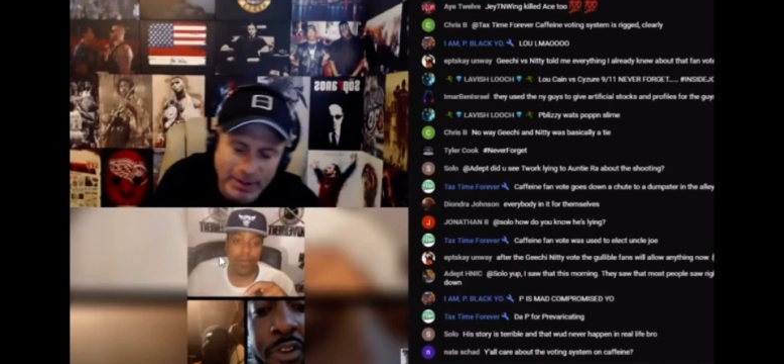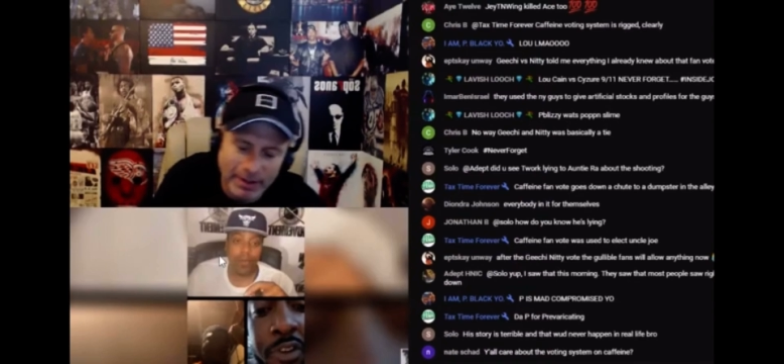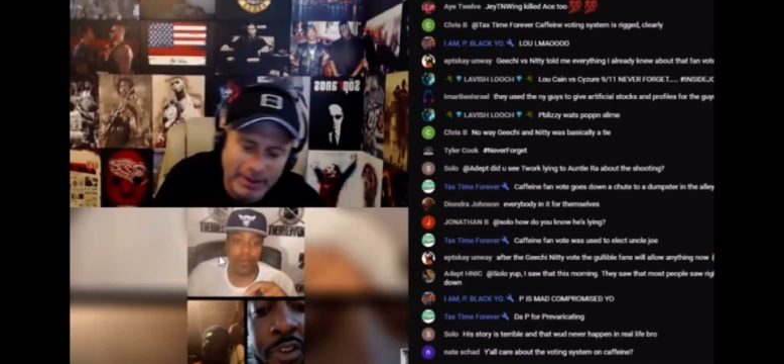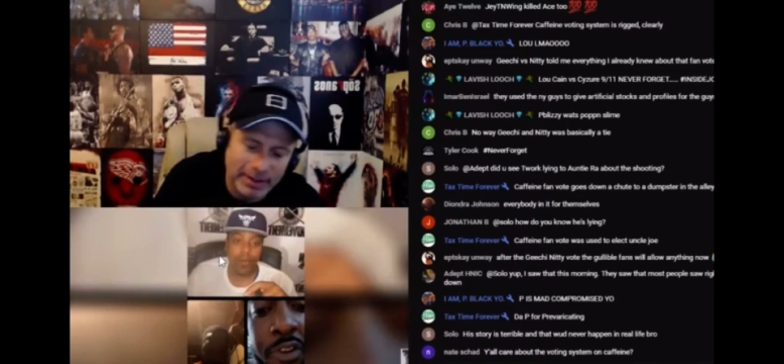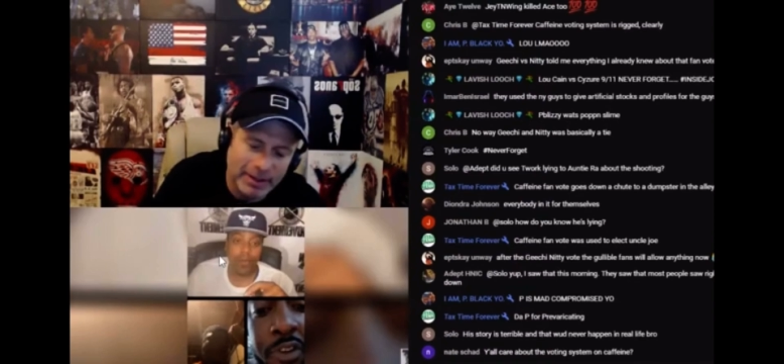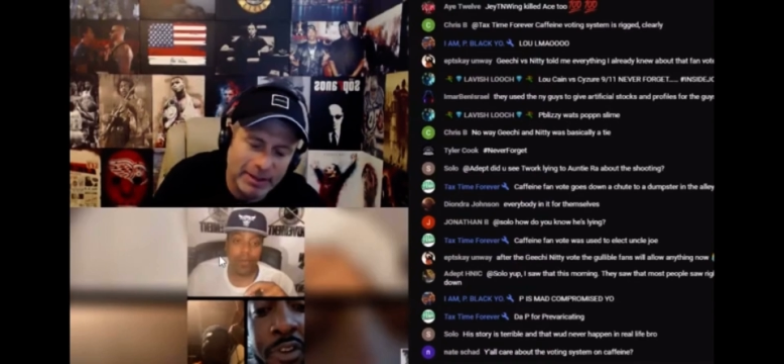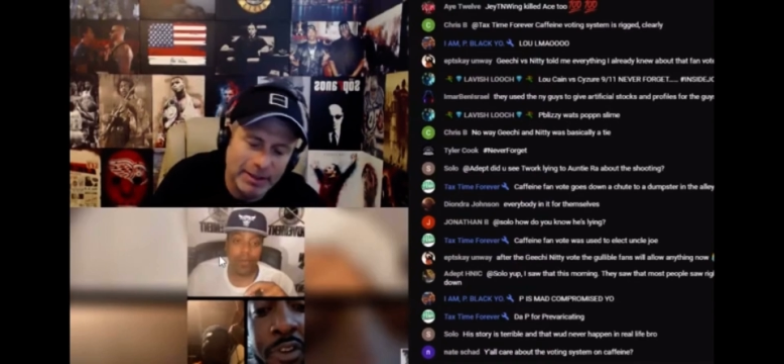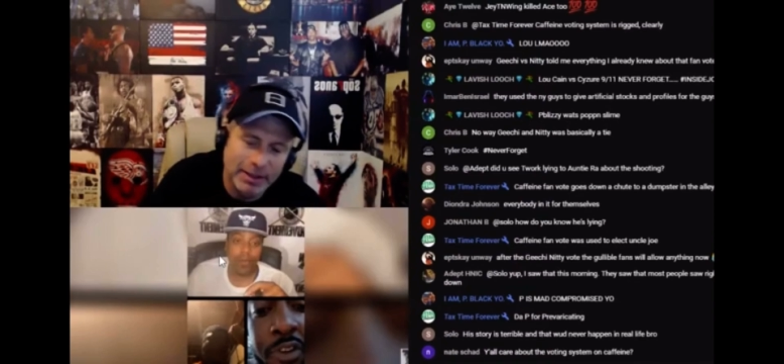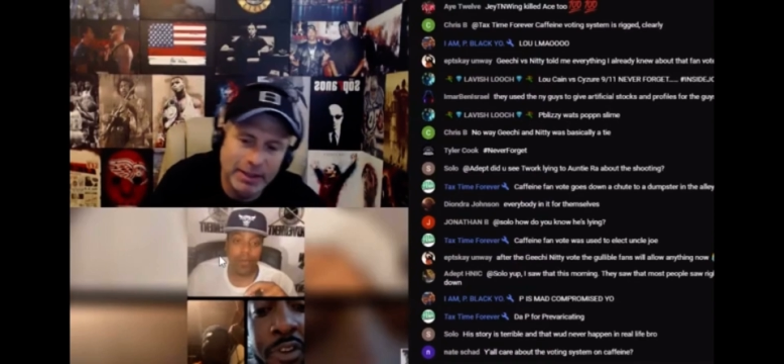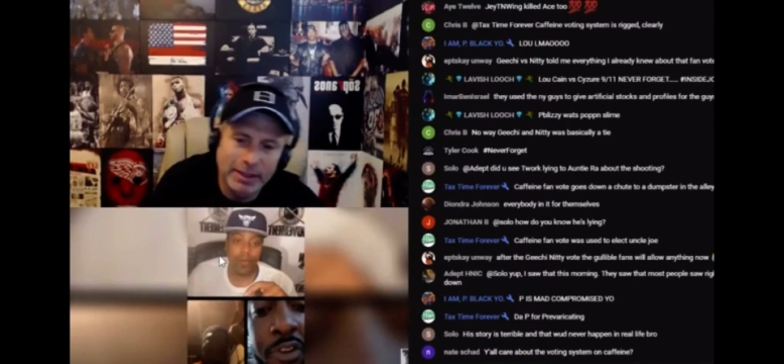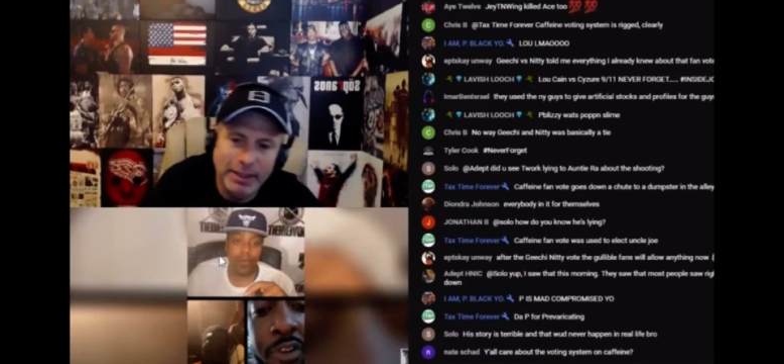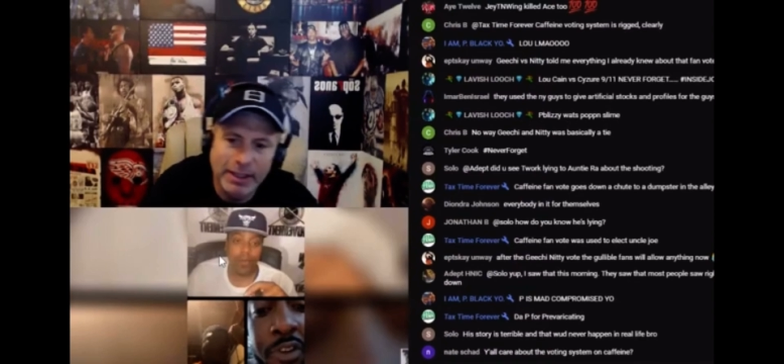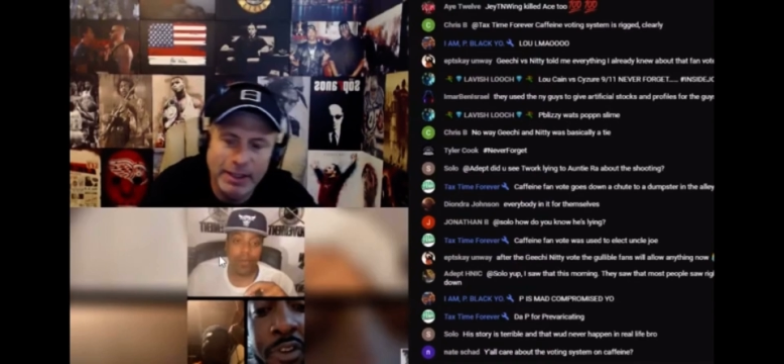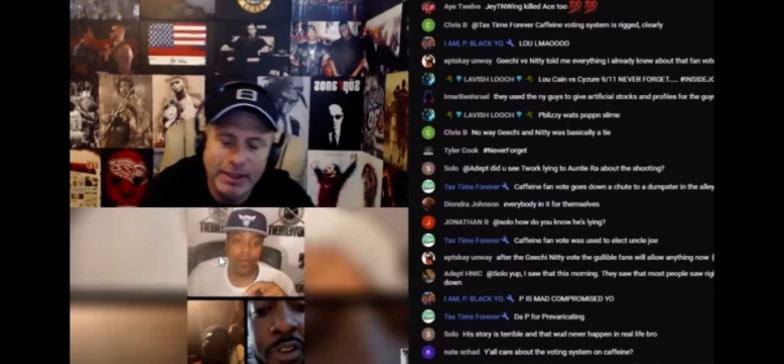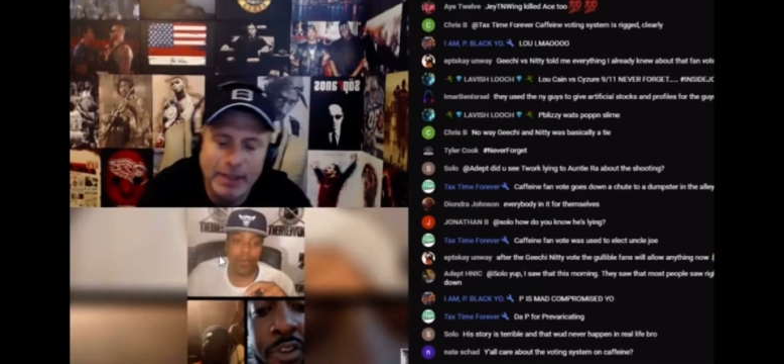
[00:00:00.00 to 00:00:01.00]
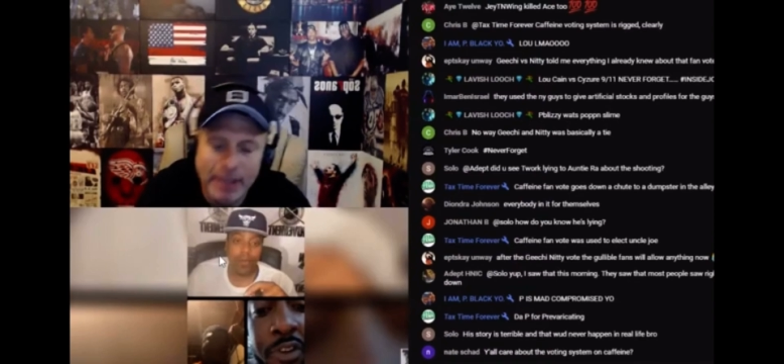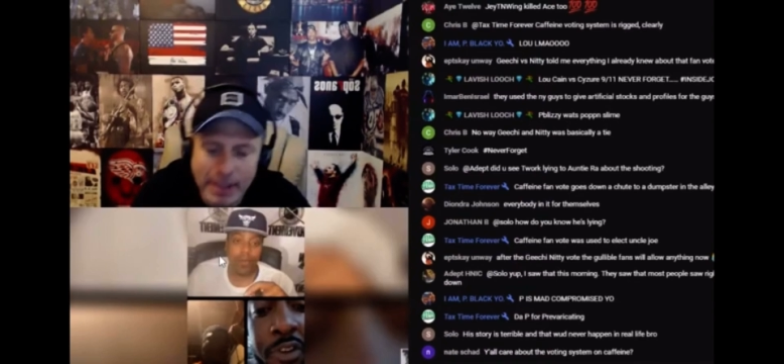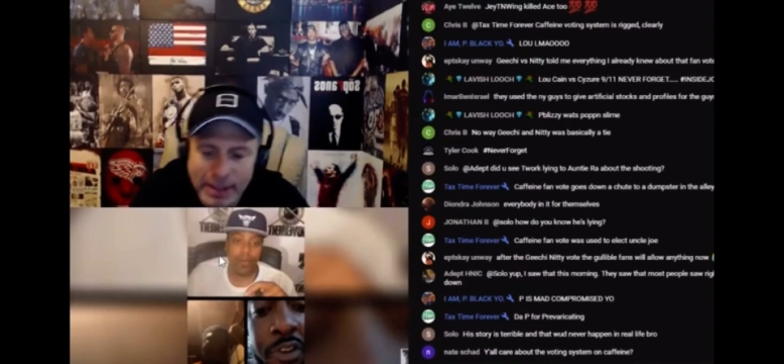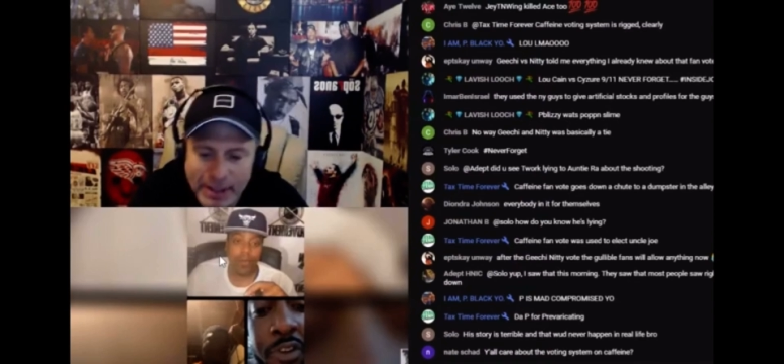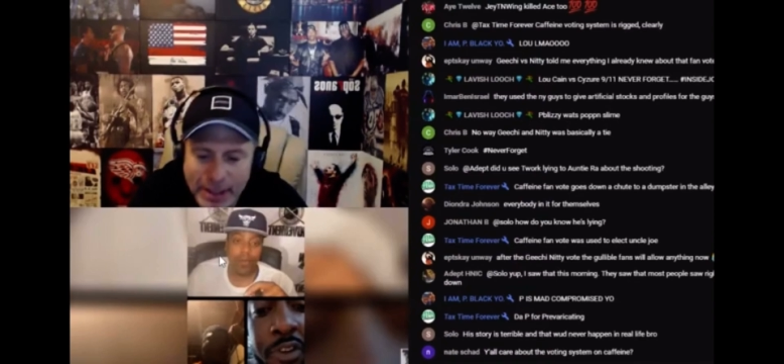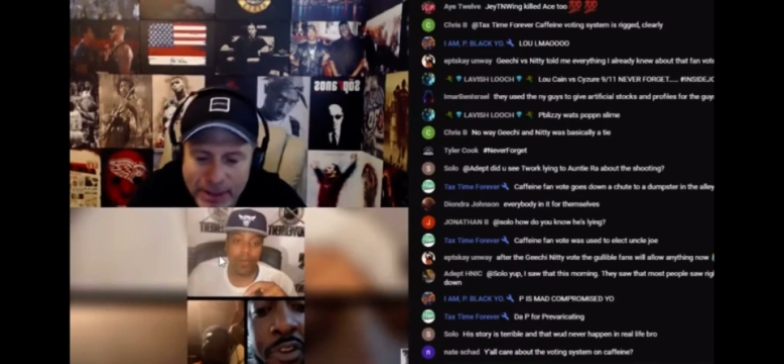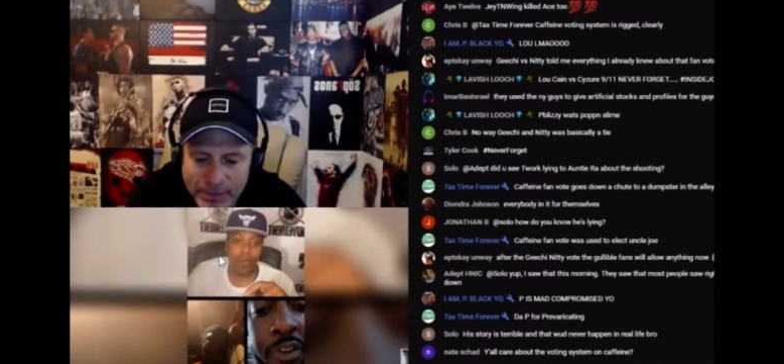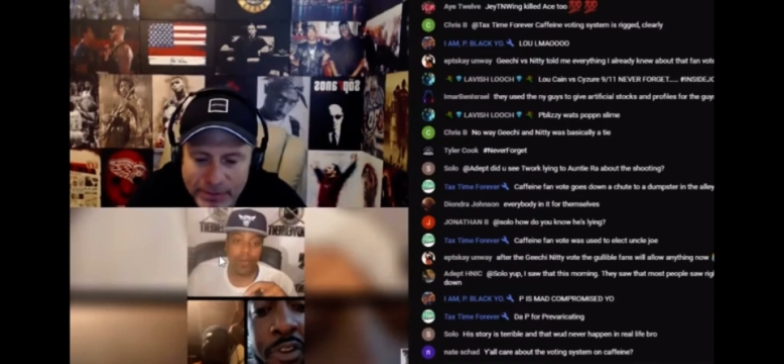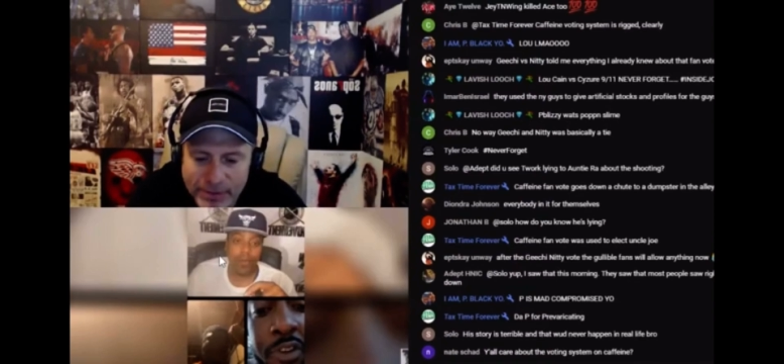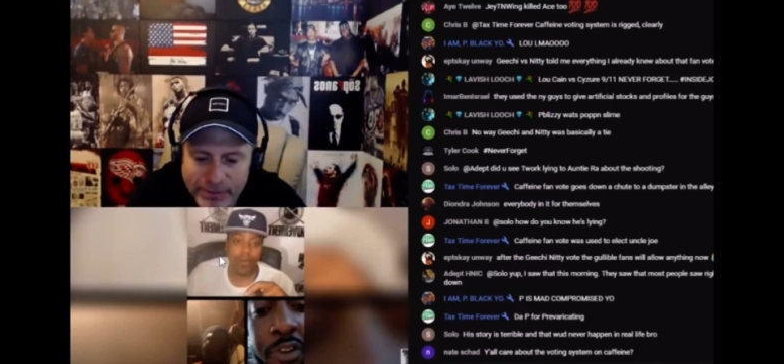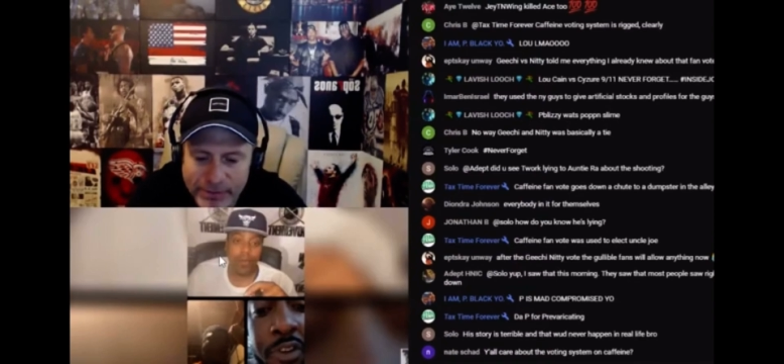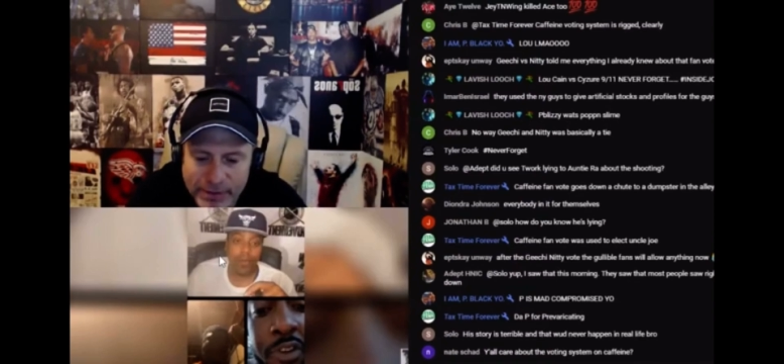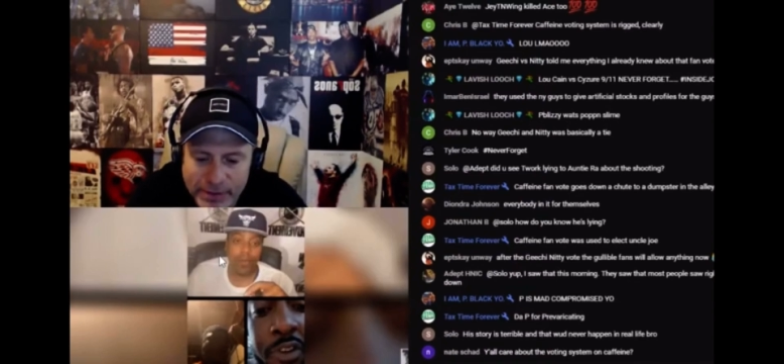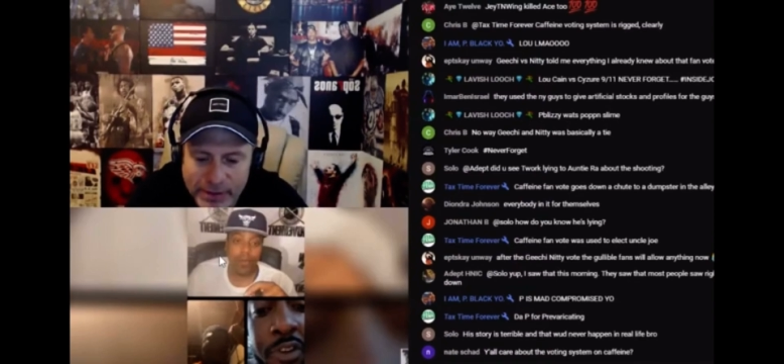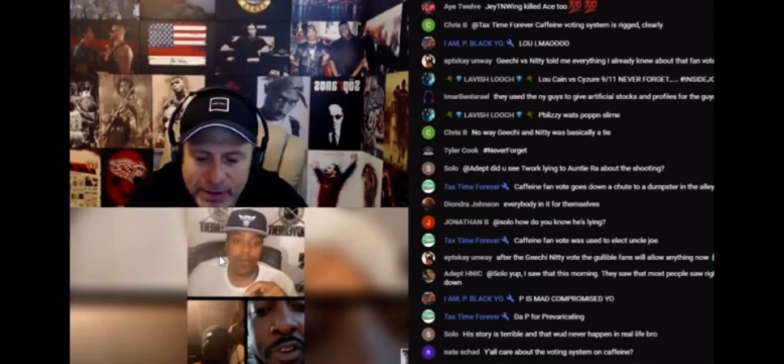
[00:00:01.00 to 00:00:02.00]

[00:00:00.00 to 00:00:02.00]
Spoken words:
I can't reveal.